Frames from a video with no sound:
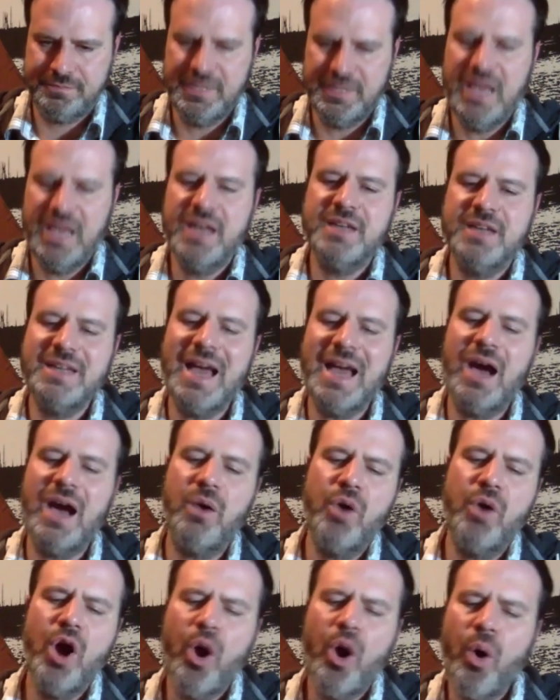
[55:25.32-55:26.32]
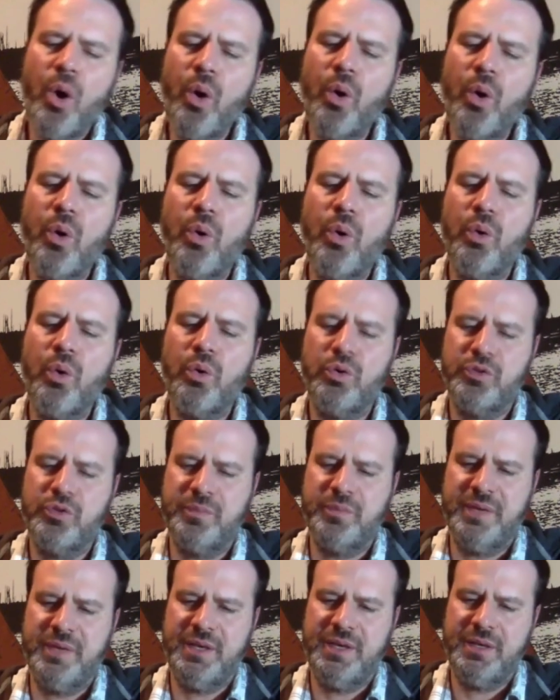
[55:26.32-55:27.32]
Now hold
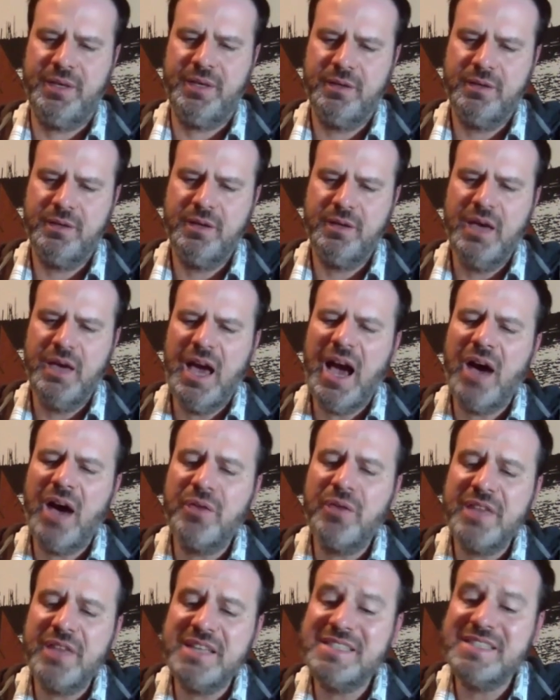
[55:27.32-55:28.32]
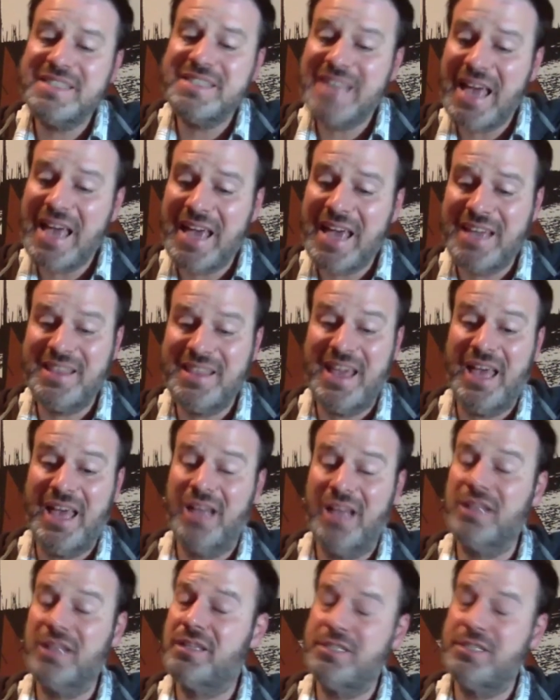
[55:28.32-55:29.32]
me, how they say they
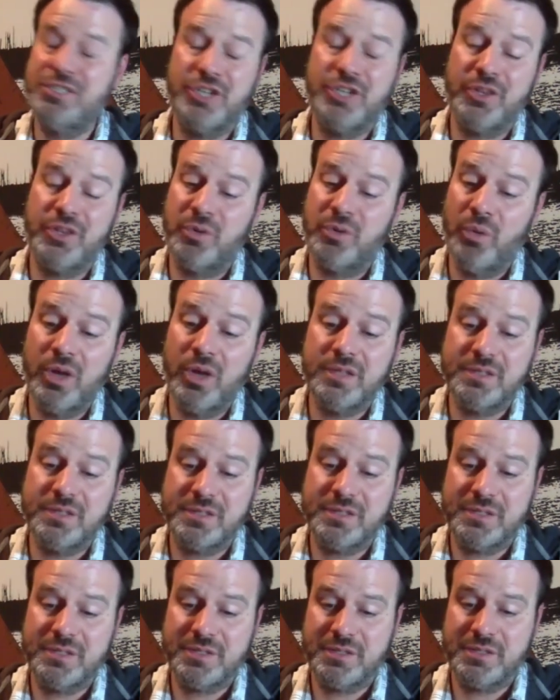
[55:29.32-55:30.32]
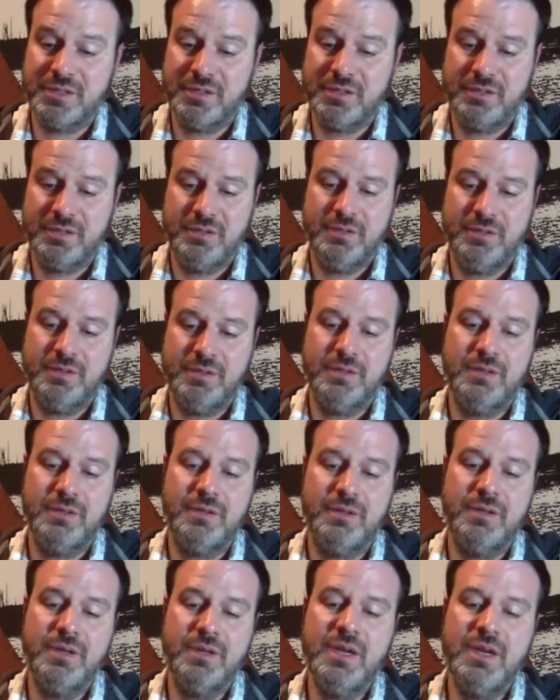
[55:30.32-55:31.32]
held each other once.
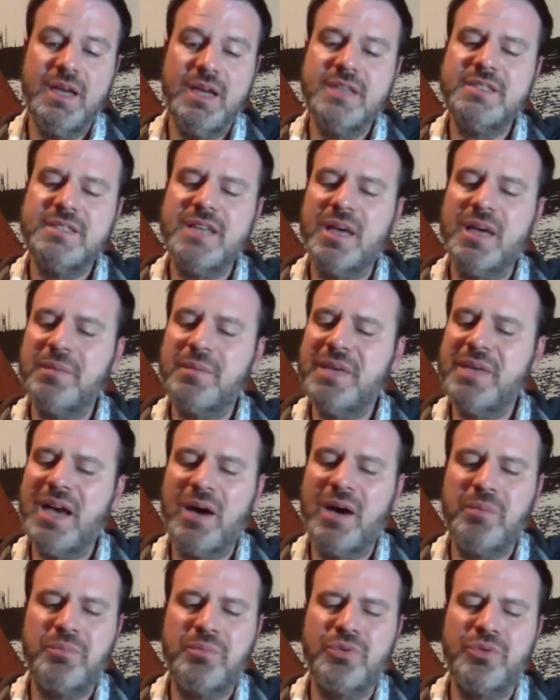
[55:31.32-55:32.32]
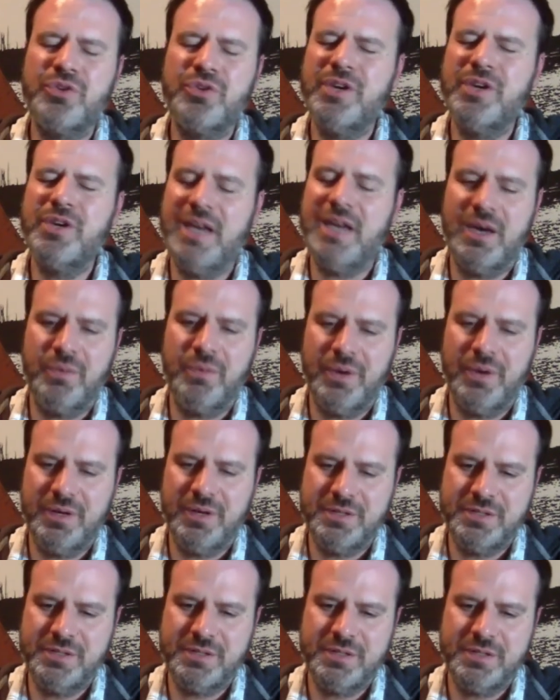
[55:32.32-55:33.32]
Tell me how pretty I
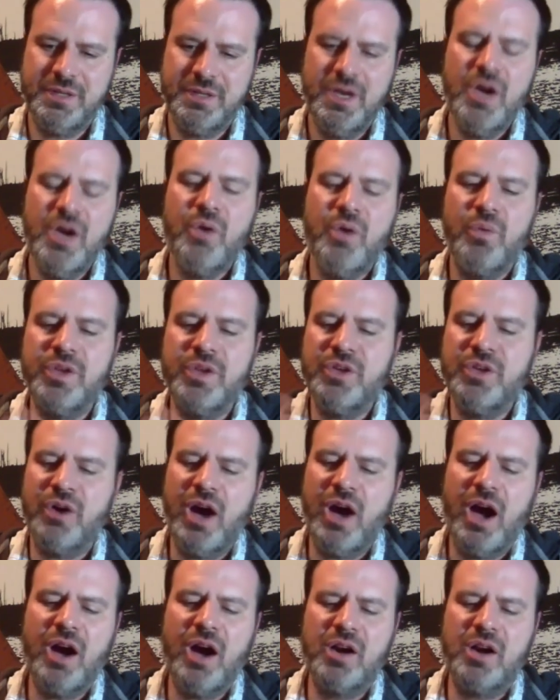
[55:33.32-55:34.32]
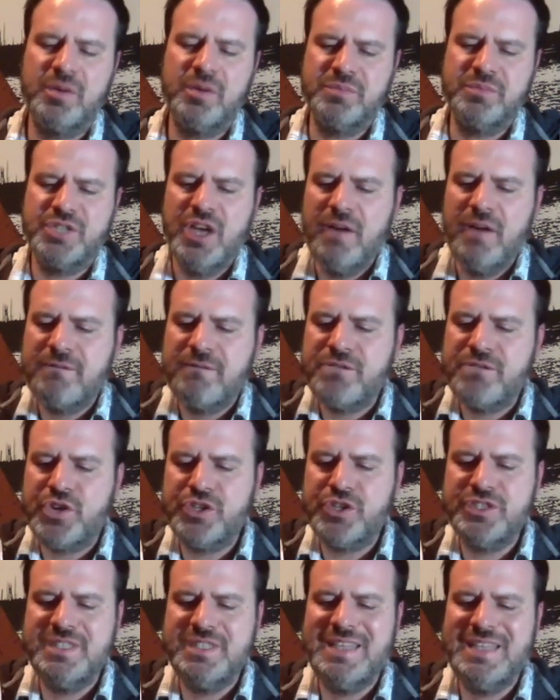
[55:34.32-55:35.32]
was when your arms
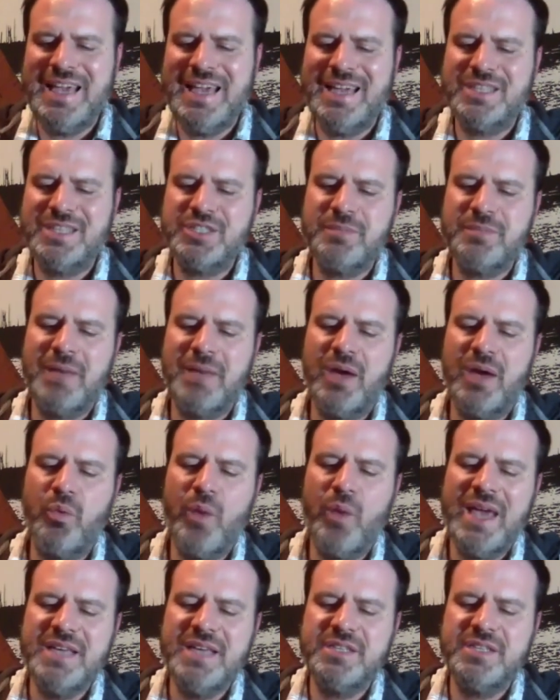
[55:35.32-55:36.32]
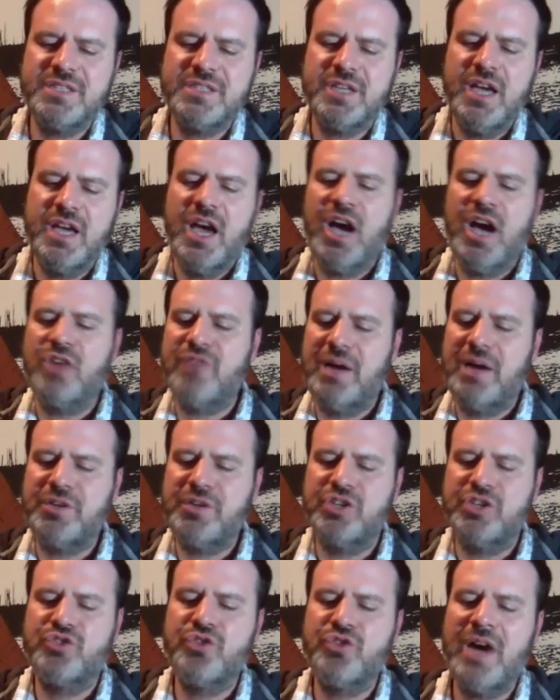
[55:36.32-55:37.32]
first danced my waist around a
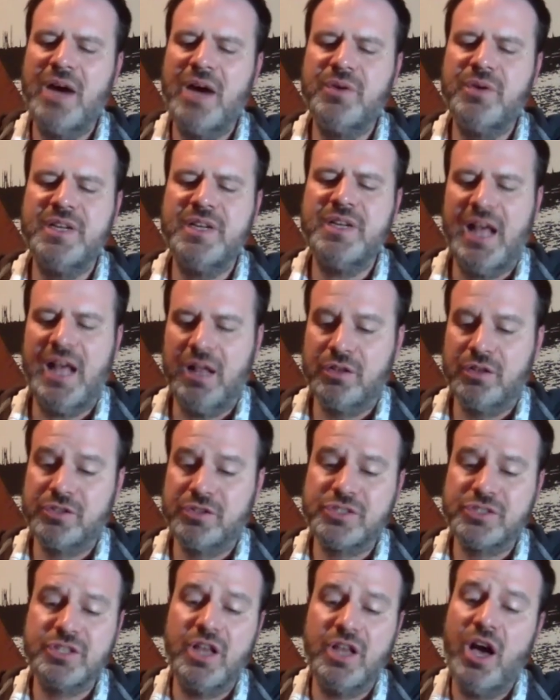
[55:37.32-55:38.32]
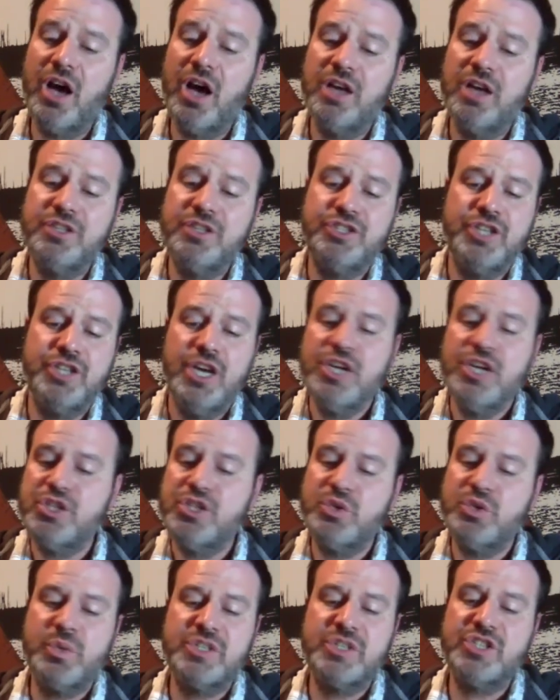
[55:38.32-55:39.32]
crowded Elks Lodge
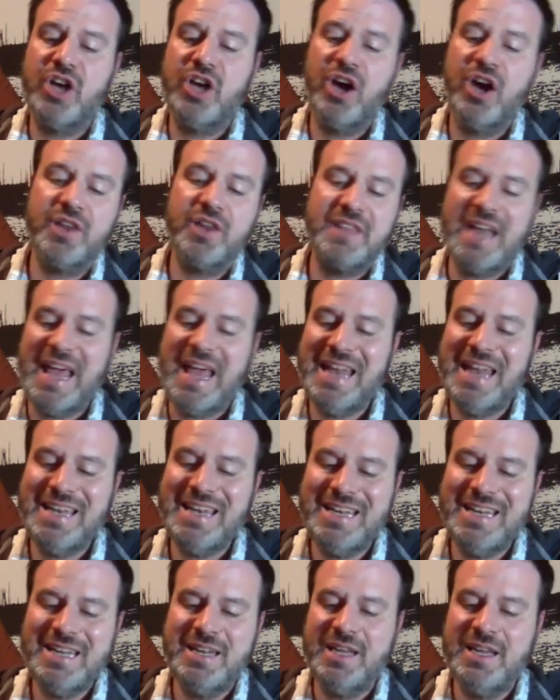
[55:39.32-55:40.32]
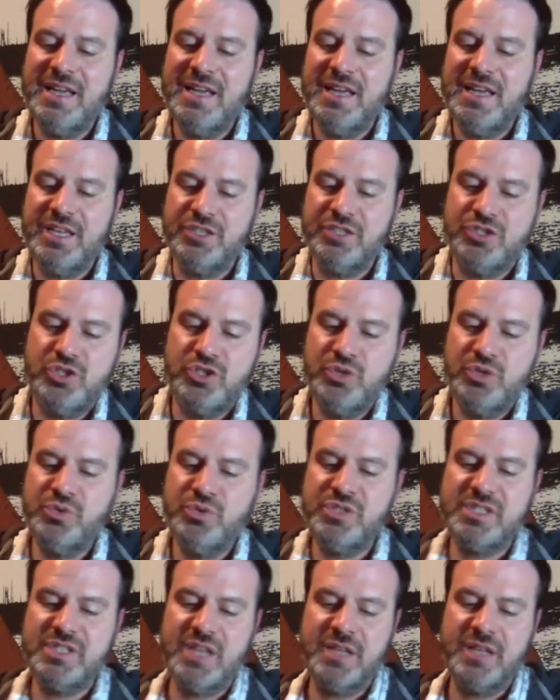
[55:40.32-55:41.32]
to a song that ended in two
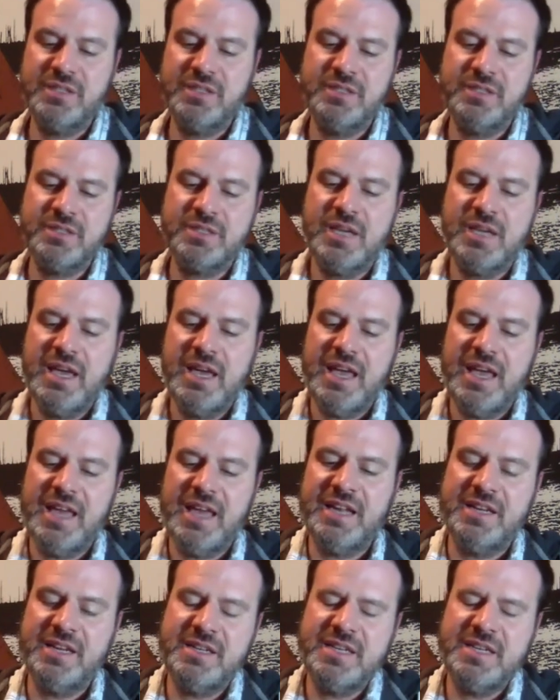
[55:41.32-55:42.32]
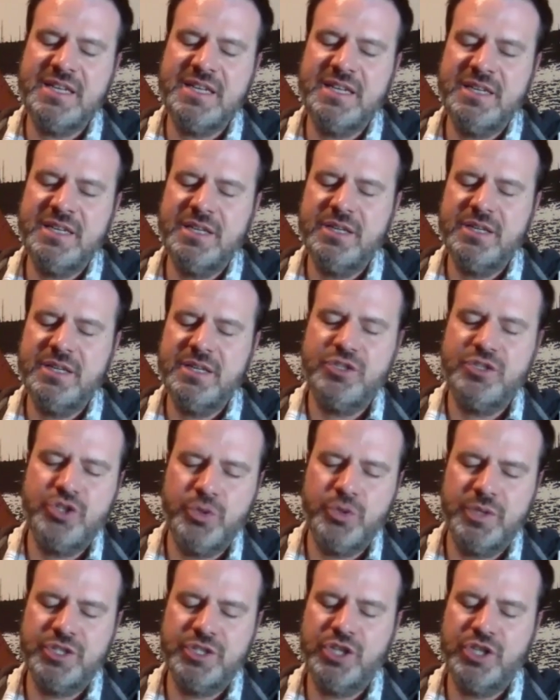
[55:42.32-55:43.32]
sons and a need to
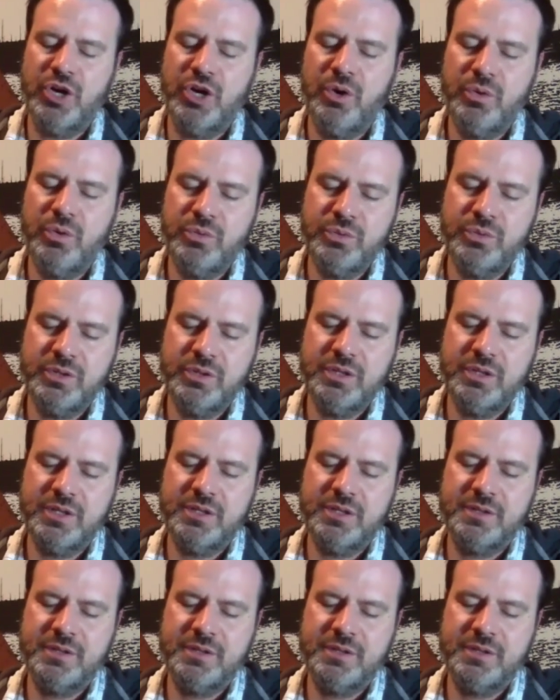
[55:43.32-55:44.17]
atone.